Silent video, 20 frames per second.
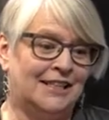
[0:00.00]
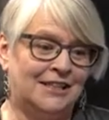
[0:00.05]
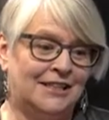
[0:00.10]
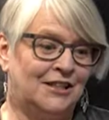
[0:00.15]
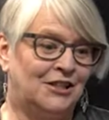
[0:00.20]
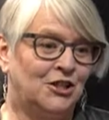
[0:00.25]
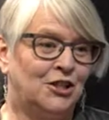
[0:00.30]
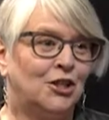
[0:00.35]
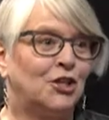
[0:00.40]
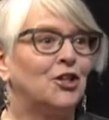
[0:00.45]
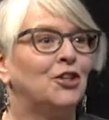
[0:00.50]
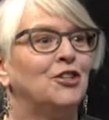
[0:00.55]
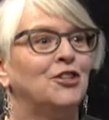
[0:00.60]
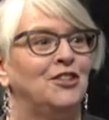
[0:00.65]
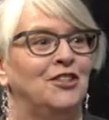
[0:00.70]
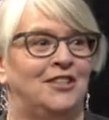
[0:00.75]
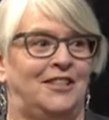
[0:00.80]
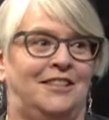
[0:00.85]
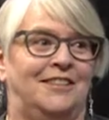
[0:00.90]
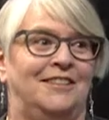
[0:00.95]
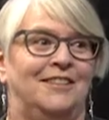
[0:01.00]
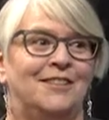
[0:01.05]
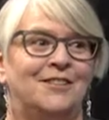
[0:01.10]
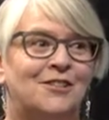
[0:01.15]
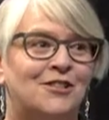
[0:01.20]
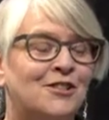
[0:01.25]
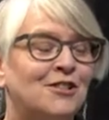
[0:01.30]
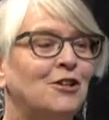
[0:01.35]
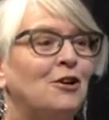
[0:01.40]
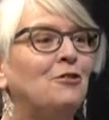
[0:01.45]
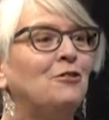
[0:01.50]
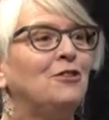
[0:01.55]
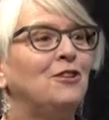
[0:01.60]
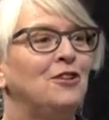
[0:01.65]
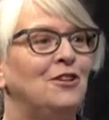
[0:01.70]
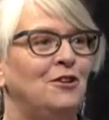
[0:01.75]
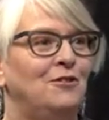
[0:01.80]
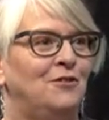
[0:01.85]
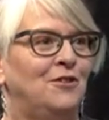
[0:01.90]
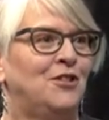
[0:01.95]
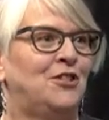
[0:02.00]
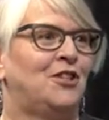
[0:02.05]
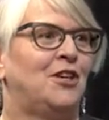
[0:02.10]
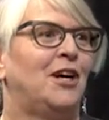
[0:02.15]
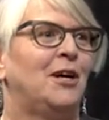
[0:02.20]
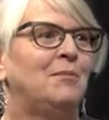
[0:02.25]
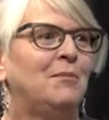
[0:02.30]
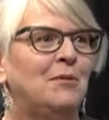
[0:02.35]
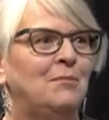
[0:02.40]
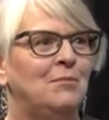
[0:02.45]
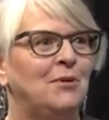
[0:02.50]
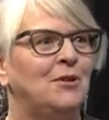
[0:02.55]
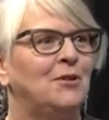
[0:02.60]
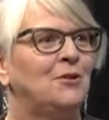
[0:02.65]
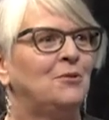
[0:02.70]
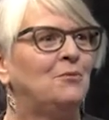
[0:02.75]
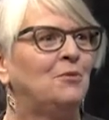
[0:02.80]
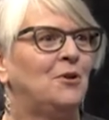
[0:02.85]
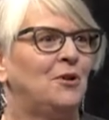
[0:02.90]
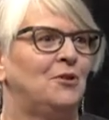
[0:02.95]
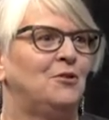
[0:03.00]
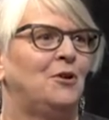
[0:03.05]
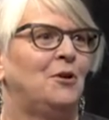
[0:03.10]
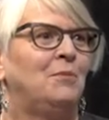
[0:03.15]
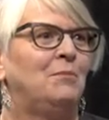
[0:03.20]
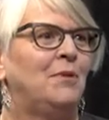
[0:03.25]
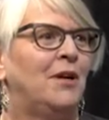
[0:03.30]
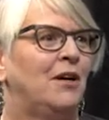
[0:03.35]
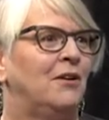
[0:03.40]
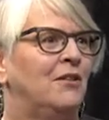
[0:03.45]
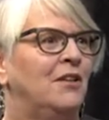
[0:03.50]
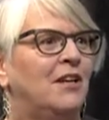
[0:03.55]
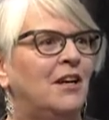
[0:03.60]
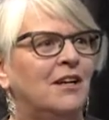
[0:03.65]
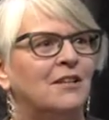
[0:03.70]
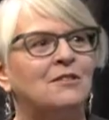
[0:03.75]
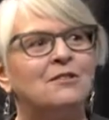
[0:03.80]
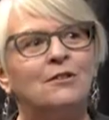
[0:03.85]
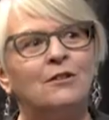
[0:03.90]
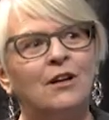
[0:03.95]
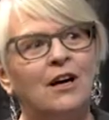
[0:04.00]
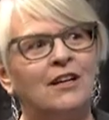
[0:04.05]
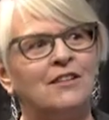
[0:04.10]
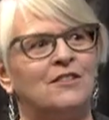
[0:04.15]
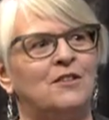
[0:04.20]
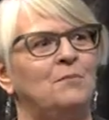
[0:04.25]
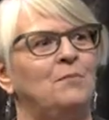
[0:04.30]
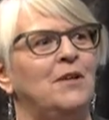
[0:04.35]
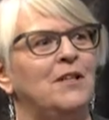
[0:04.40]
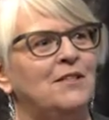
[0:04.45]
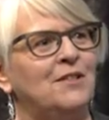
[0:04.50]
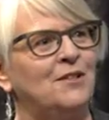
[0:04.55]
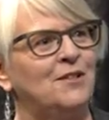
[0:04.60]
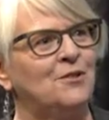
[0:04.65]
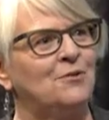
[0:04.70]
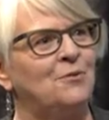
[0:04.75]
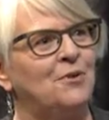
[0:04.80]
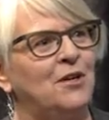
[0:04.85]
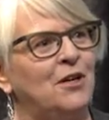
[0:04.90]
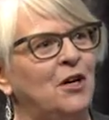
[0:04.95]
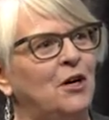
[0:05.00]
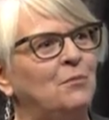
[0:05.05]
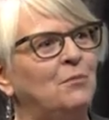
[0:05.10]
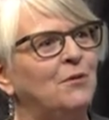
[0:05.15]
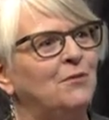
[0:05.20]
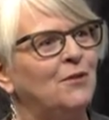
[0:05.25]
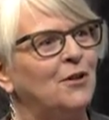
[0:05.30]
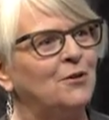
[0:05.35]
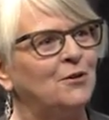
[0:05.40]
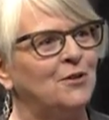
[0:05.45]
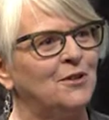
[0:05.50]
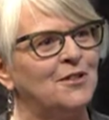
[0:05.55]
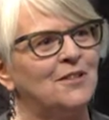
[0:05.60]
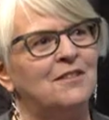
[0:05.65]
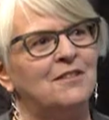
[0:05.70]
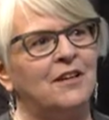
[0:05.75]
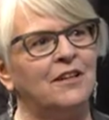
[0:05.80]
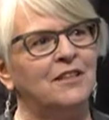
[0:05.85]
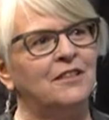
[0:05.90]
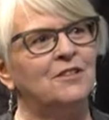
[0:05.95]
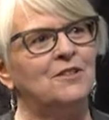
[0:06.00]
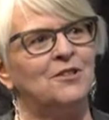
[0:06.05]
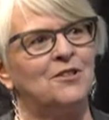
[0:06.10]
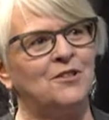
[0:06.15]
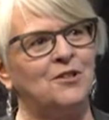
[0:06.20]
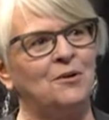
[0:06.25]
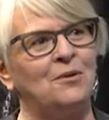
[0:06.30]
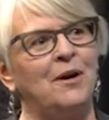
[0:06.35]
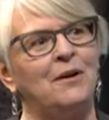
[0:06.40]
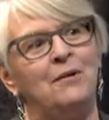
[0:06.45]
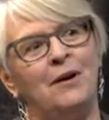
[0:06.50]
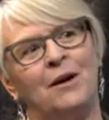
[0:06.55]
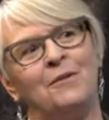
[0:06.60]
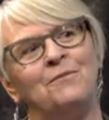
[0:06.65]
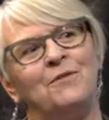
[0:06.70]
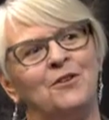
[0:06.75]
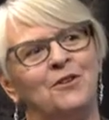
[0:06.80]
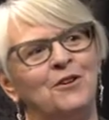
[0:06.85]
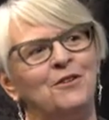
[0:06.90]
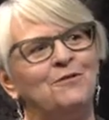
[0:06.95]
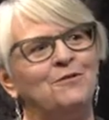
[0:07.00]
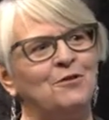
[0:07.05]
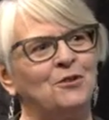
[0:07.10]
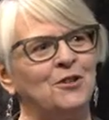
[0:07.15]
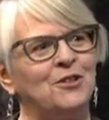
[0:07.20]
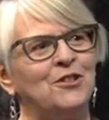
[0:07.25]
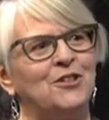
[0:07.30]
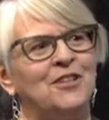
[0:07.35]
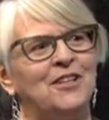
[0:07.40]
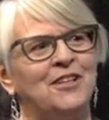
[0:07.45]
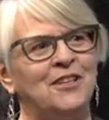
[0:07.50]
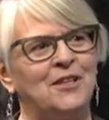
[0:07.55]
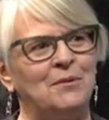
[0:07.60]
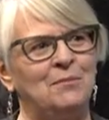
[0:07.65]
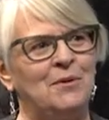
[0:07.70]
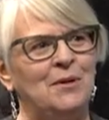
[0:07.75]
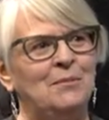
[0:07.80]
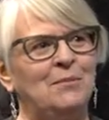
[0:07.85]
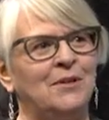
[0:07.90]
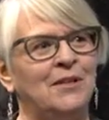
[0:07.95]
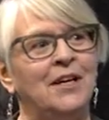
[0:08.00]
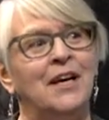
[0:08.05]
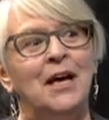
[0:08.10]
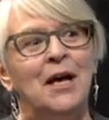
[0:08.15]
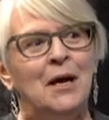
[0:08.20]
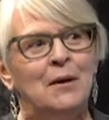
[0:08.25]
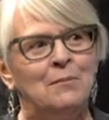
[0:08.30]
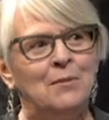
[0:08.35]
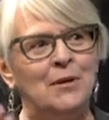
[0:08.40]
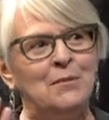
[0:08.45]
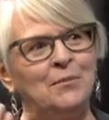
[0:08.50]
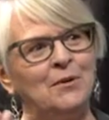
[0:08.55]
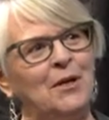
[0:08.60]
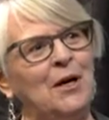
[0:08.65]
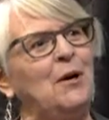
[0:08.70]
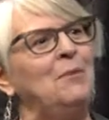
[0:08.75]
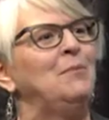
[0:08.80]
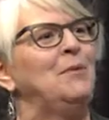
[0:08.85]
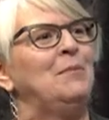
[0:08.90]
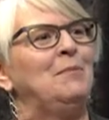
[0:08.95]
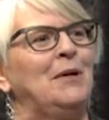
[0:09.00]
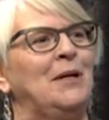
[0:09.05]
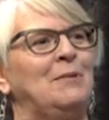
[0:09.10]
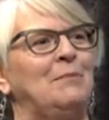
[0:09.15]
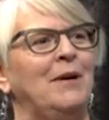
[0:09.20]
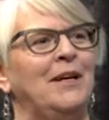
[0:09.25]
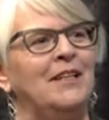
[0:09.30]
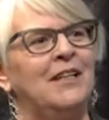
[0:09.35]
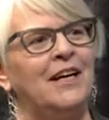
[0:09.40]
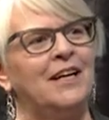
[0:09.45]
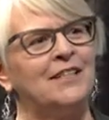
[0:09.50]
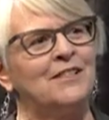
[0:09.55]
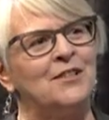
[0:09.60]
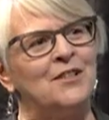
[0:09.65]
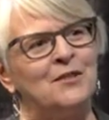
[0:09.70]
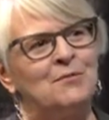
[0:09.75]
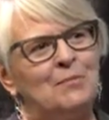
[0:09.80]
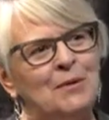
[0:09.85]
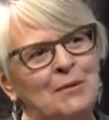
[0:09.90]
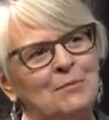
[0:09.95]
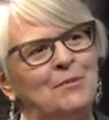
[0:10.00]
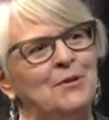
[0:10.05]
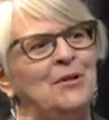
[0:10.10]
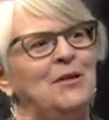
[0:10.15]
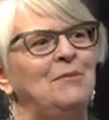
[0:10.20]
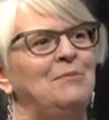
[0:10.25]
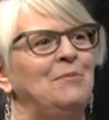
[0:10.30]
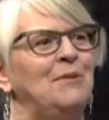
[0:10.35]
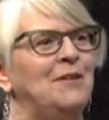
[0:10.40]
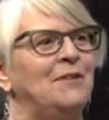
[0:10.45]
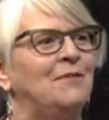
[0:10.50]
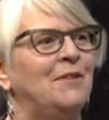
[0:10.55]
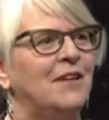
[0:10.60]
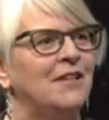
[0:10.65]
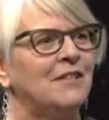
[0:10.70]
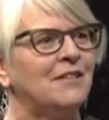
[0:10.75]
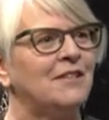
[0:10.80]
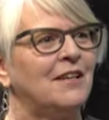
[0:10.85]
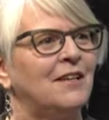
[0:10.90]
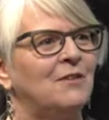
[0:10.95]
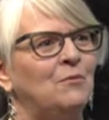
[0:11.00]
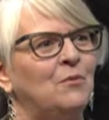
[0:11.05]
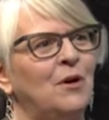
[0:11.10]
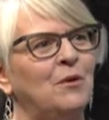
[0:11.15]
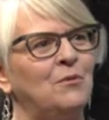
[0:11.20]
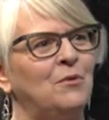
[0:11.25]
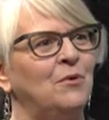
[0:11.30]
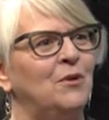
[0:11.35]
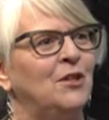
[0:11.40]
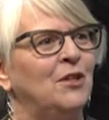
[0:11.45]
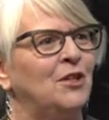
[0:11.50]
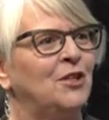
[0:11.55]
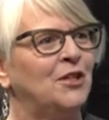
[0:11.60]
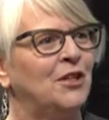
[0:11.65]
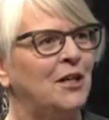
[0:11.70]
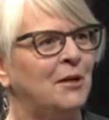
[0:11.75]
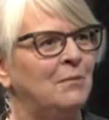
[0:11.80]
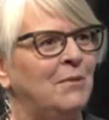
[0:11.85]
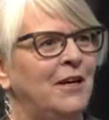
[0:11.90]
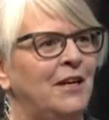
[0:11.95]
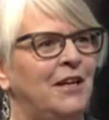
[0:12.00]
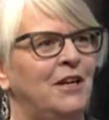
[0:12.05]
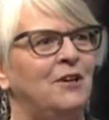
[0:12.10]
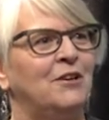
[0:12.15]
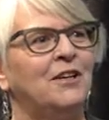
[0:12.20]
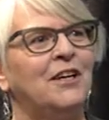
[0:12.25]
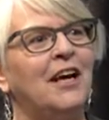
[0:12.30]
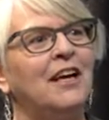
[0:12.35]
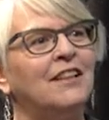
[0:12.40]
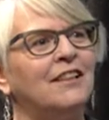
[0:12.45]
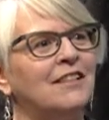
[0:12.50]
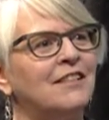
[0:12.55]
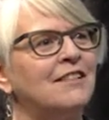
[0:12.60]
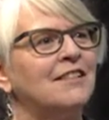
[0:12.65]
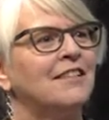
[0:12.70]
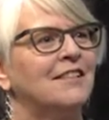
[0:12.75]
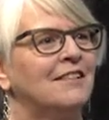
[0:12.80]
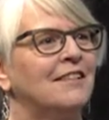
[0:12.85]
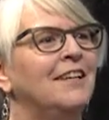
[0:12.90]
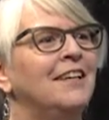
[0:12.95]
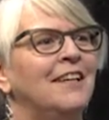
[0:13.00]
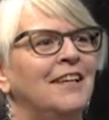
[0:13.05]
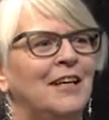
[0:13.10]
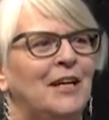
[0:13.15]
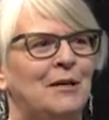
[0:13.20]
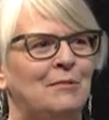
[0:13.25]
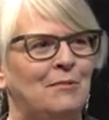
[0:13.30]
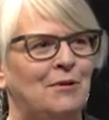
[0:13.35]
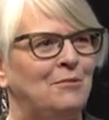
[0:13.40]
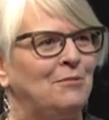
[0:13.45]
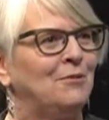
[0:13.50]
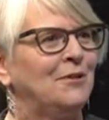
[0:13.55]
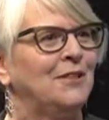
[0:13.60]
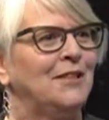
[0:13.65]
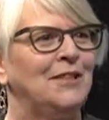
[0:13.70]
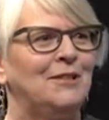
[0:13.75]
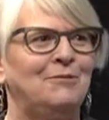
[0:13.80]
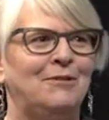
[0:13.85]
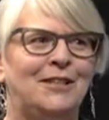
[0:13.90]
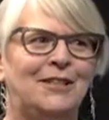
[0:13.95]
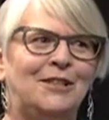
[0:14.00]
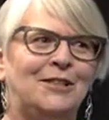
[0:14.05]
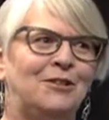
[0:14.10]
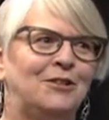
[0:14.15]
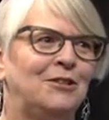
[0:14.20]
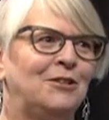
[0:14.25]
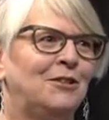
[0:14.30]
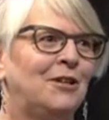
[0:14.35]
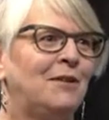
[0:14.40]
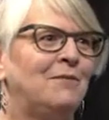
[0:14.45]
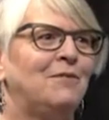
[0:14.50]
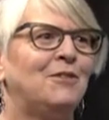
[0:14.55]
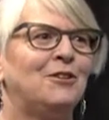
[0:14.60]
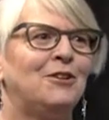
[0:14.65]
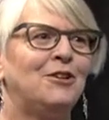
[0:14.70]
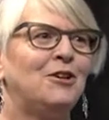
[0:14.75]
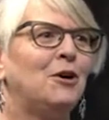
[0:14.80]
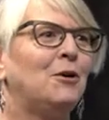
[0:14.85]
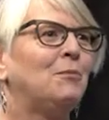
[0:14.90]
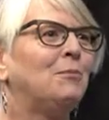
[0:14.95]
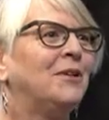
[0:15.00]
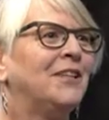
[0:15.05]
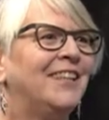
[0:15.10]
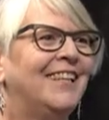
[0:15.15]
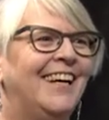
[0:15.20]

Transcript: learned slowly over time and built a wardrobe now that has lots of basics with the help of local designers. So mm -hmm. I, am very mm-hmm. fortunate that people people help me pick my glasses, people give me advice on what will look good on my hair, and I listen. I'm a really quick learner and I'm very open.